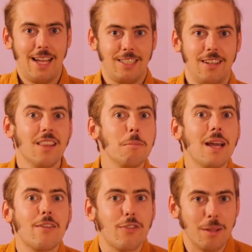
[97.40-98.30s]
has done a
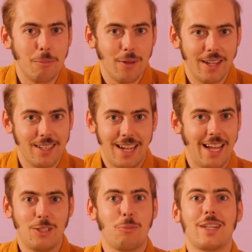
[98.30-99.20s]
backflip and I
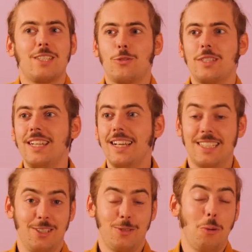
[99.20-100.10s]
had to practice for years,
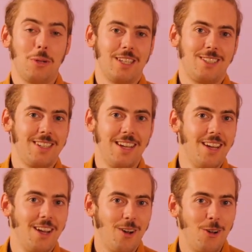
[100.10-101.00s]
and this robot has
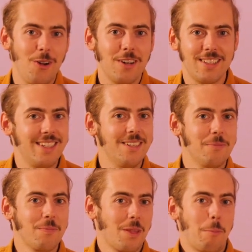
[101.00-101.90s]
learned it
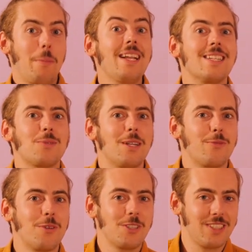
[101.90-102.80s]
in minutes when it
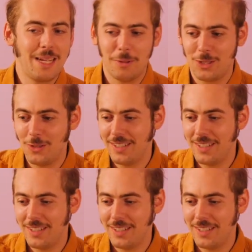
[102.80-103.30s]
first was able to.